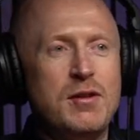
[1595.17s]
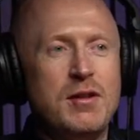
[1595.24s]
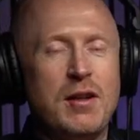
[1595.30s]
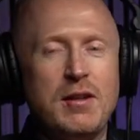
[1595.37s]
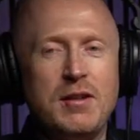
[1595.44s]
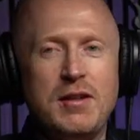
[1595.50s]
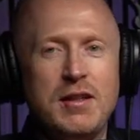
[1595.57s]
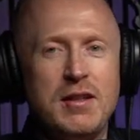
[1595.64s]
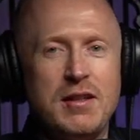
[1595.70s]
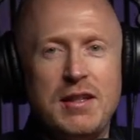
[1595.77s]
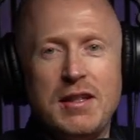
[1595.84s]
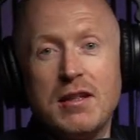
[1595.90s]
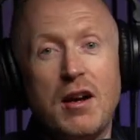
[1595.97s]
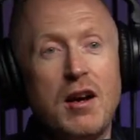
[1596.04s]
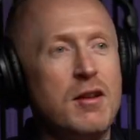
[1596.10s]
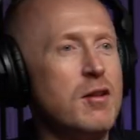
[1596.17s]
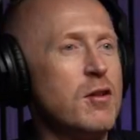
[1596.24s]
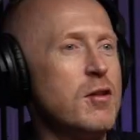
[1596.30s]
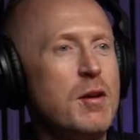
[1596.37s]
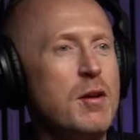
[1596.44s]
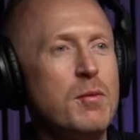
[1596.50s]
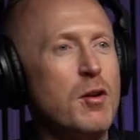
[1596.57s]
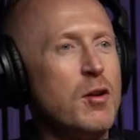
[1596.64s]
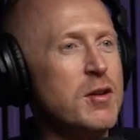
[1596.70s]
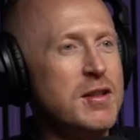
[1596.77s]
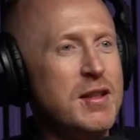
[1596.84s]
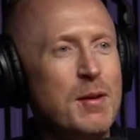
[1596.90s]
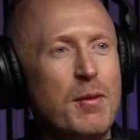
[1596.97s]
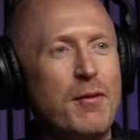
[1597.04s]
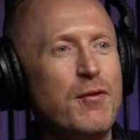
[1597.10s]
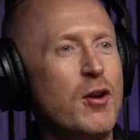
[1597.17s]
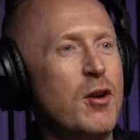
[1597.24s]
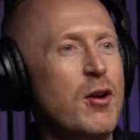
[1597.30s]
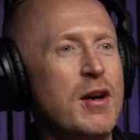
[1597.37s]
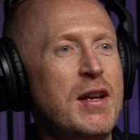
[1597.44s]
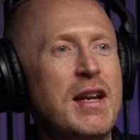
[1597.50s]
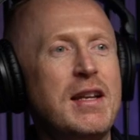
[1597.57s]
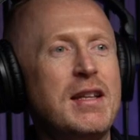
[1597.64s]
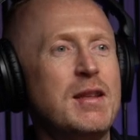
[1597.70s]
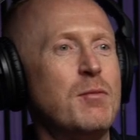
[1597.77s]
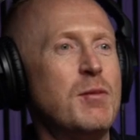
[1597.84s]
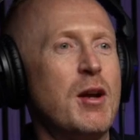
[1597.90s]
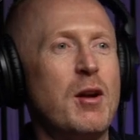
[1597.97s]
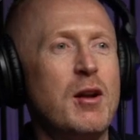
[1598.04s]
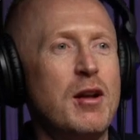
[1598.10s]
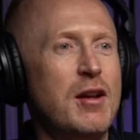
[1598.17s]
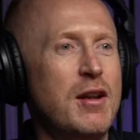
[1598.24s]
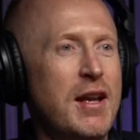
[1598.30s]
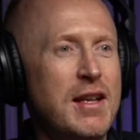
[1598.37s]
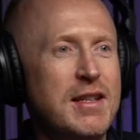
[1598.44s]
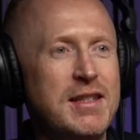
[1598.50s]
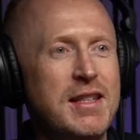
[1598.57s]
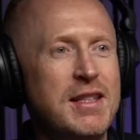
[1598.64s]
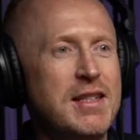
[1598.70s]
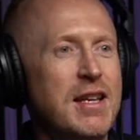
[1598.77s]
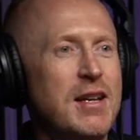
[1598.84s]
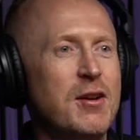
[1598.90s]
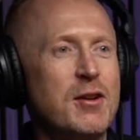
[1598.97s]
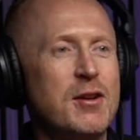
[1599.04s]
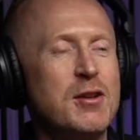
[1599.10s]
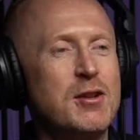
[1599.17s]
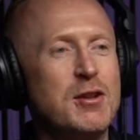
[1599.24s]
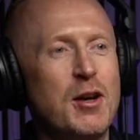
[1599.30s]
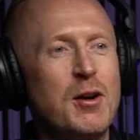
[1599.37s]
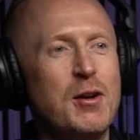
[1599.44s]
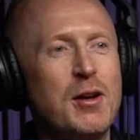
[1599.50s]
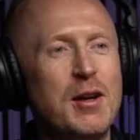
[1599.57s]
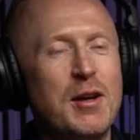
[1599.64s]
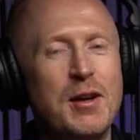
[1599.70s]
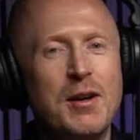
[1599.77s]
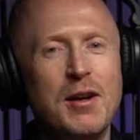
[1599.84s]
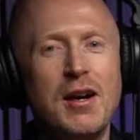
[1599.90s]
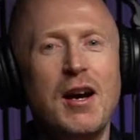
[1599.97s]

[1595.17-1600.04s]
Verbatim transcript: You know, she's she's like, honestly, it'll be fine. Anything we don't learn at NCT, I can show you.